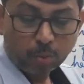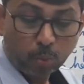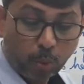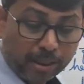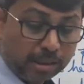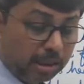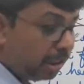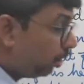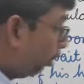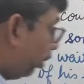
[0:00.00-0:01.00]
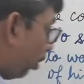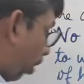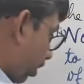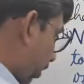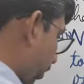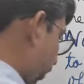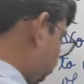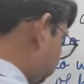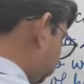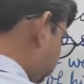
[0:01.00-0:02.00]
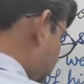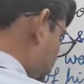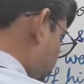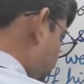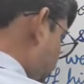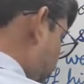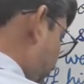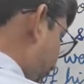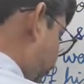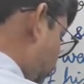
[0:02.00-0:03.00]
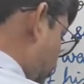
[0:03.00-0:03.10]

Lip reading: when he could not. So here we have the